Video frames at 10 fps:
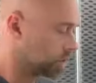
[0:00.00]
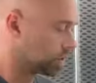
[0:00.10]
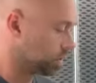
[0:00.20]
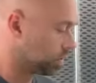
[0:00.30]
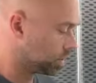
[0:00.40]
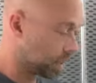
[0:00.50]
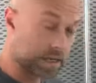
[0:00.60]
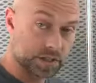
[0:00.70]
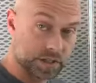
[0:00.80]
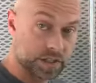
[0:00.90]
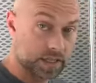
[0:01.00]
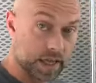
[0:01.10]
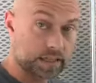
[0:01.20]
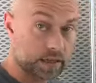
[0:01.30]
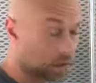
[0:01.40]
So you'll actually see
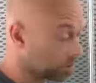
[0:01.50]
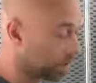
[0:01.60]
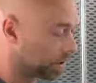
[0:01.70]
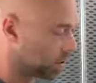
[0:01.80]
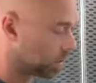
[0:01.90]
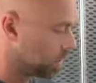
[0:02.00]
that. It's going to look pretty cool.